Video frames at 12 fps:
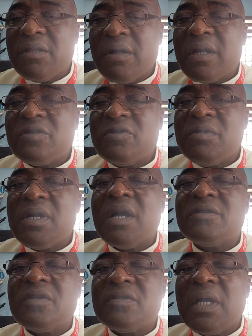in order to
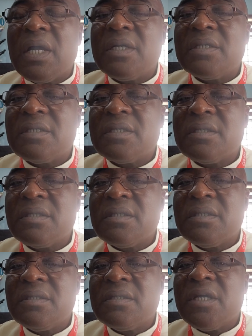make our society
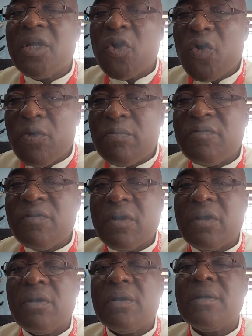a home
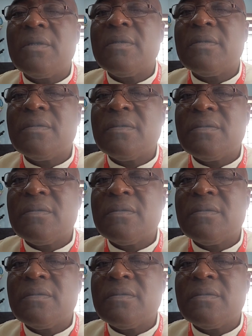for all.